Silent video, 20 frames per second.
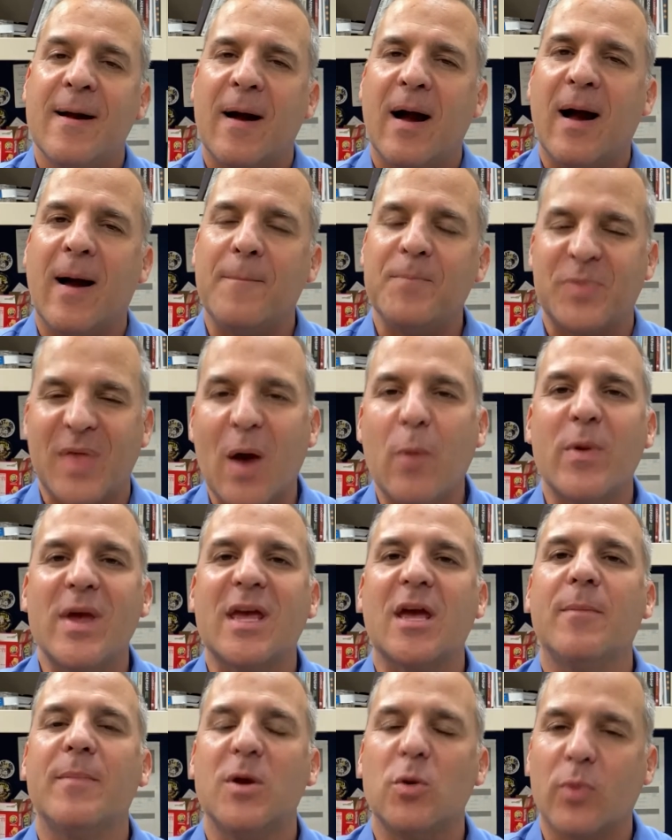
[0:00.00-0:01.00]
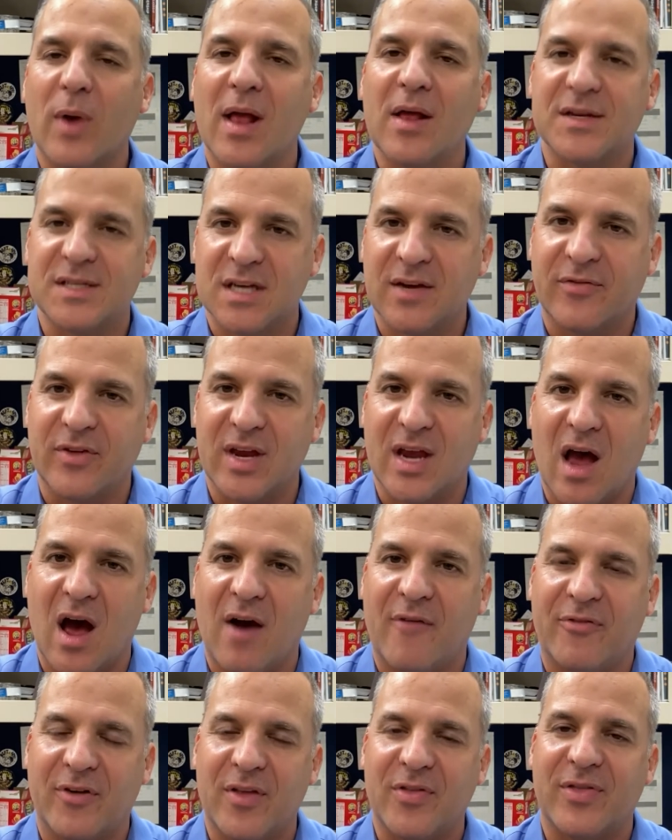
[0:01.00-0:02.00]
then we can be relatively
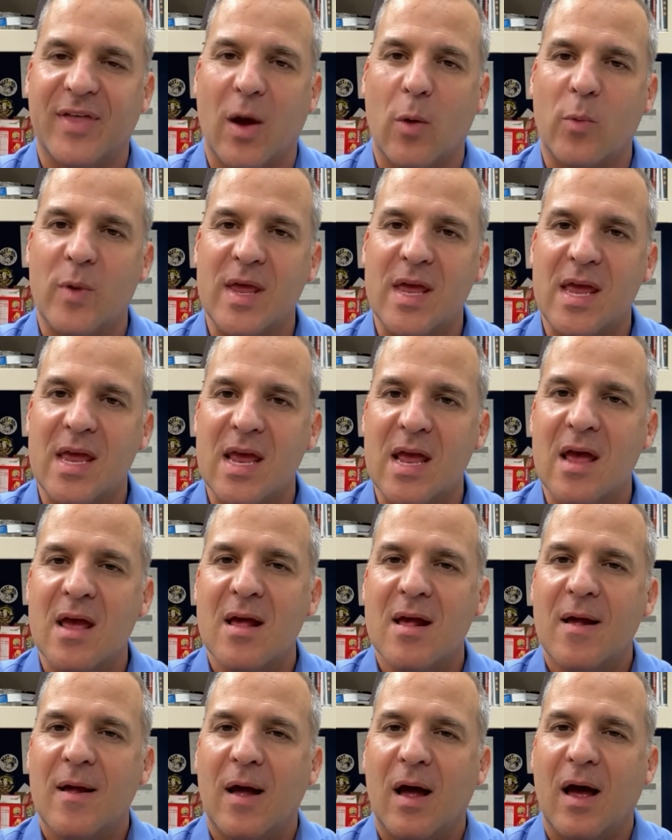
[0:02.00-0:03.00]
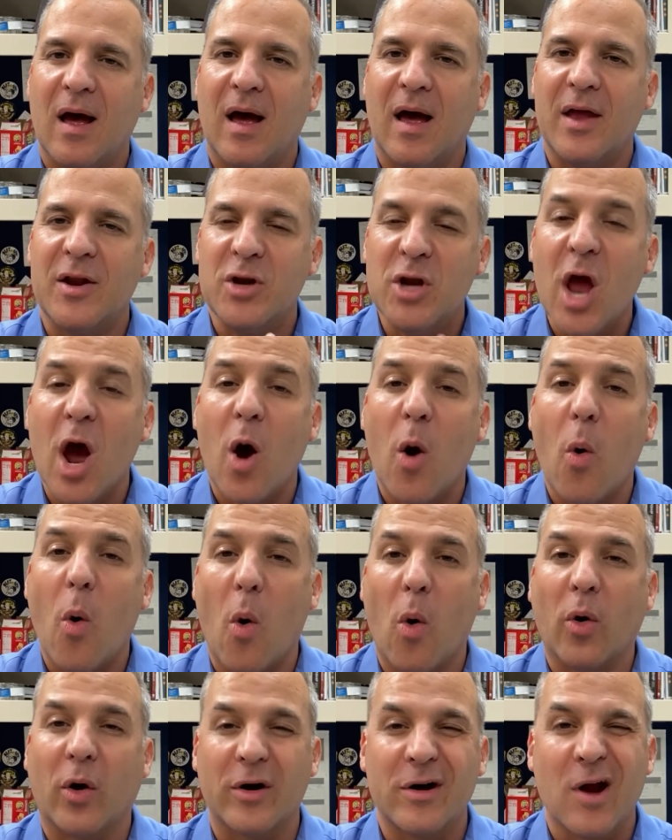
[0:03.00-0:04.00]
confident that we
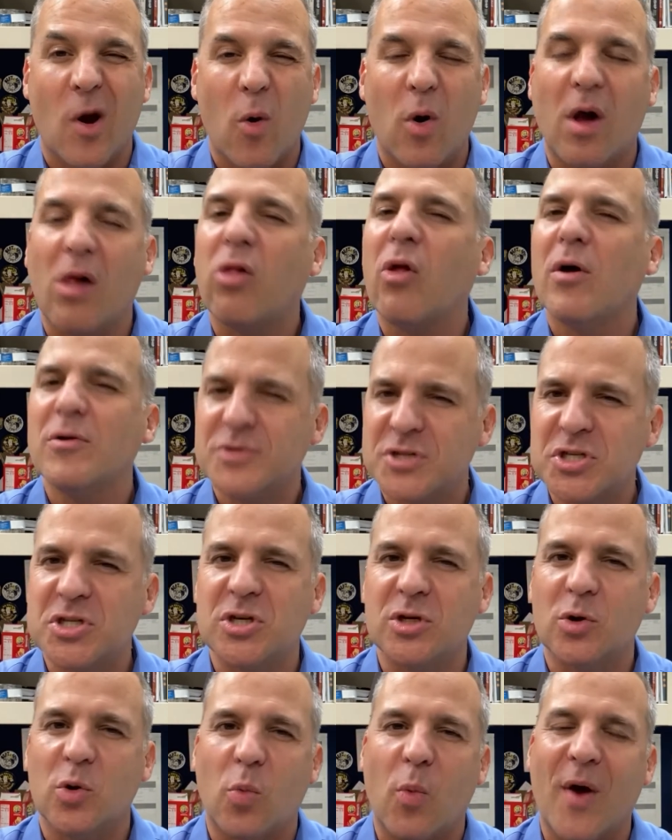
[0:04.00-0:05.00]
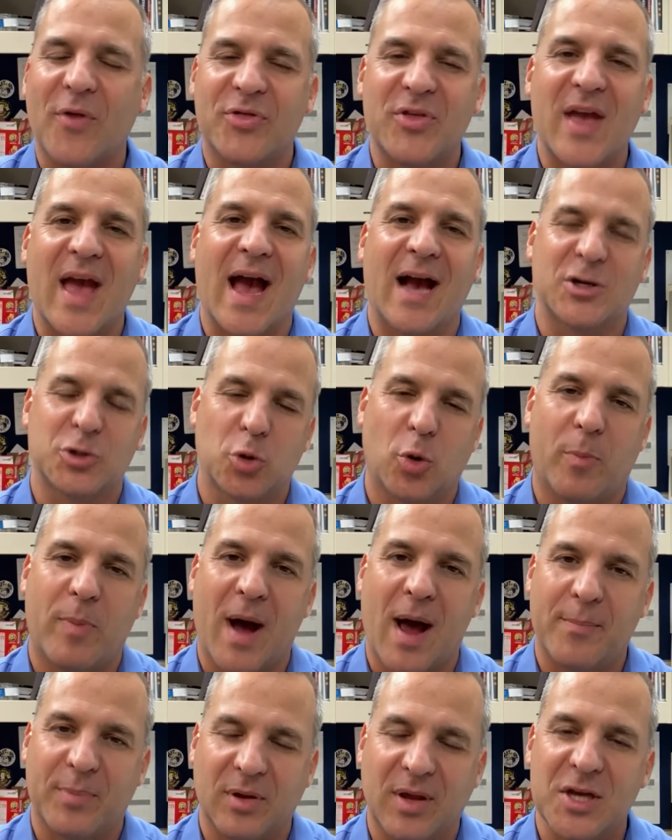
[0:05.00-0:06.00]
know close to what the actual
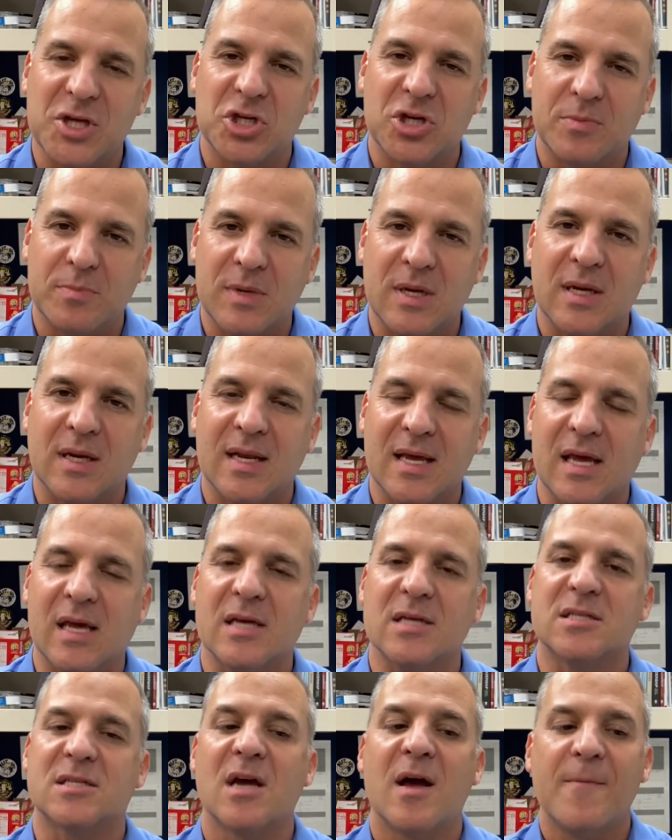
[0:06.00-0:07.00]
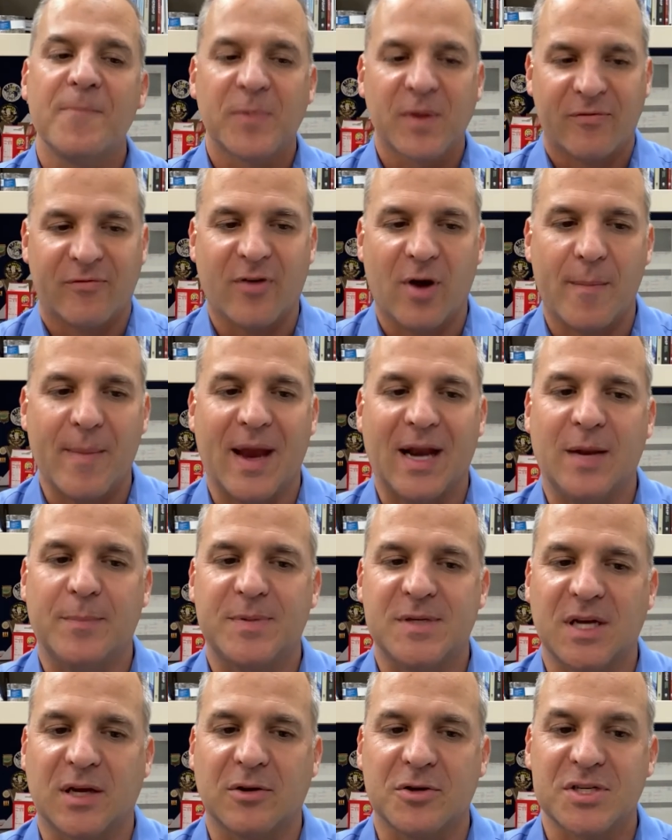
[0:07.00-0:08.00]
population mean is from any
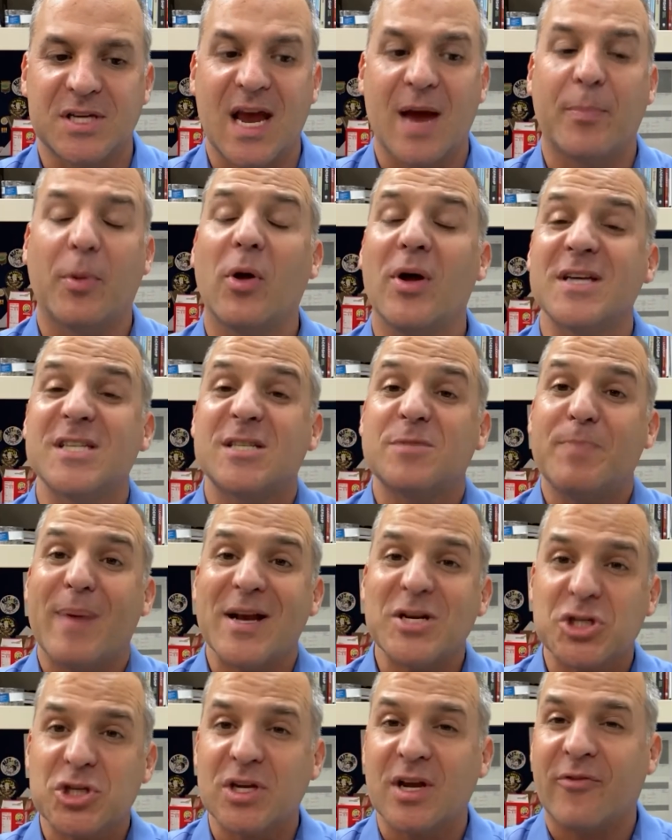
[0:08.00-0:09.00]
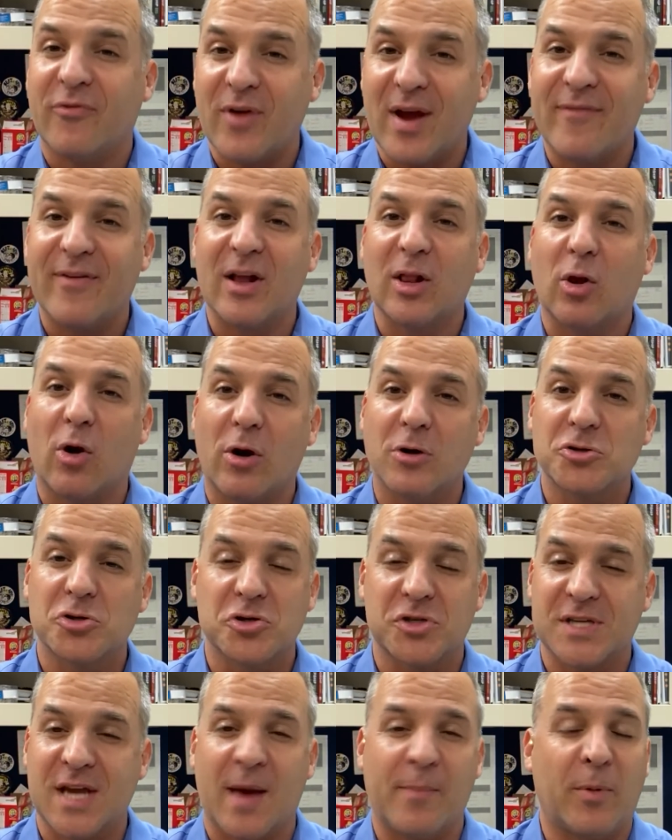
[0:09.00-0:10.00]
particular sample, especially if we have a larger
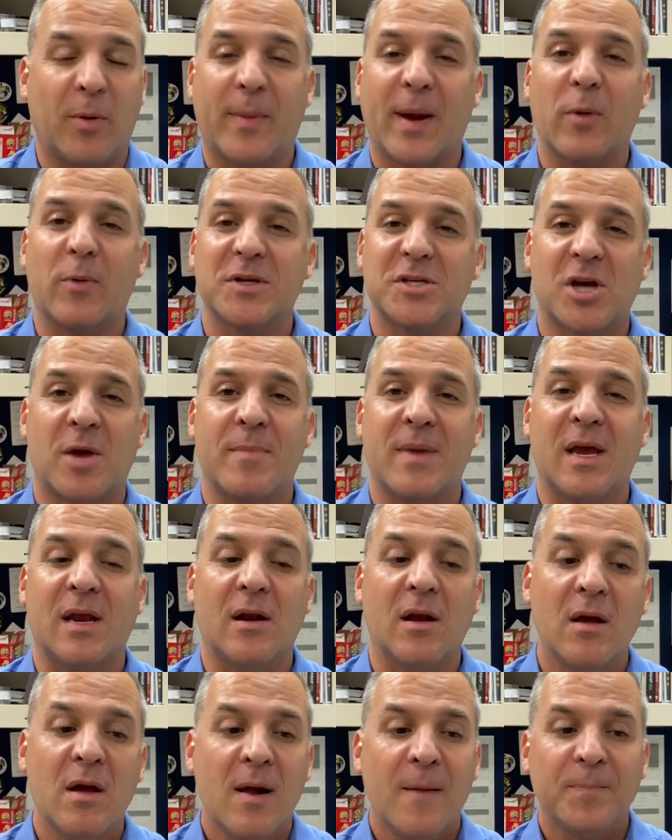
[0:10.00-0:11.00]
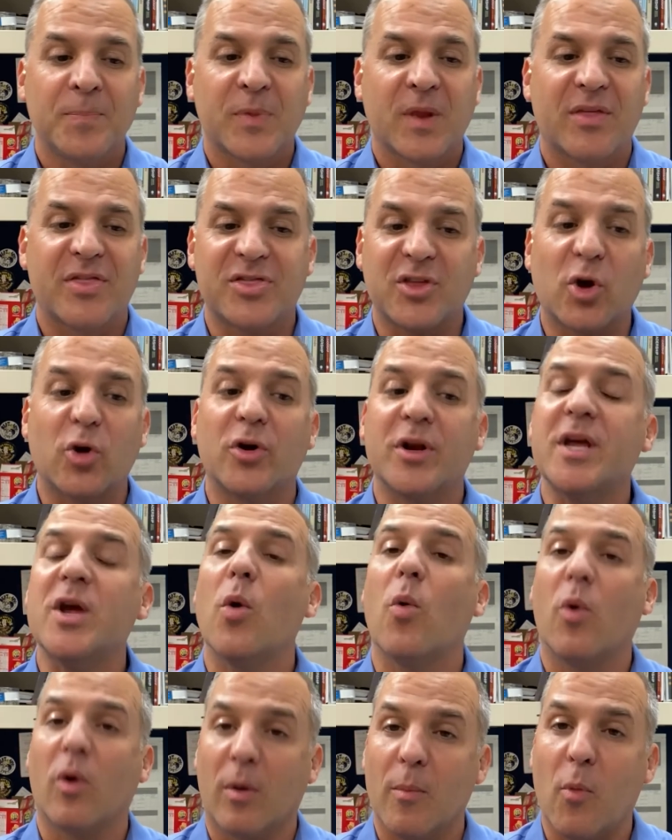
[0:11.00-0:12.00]
sample, by which I mean 30
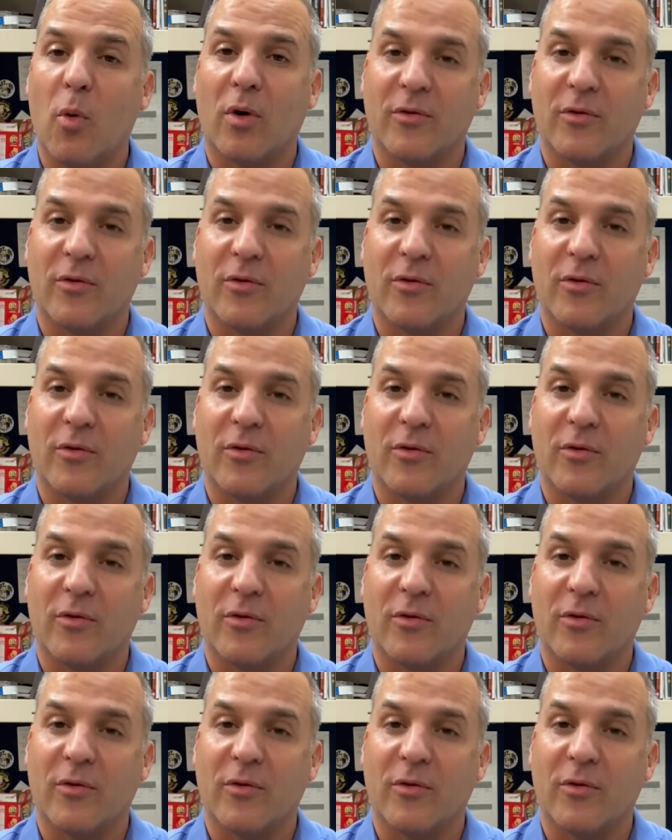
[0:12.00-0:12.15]
or more.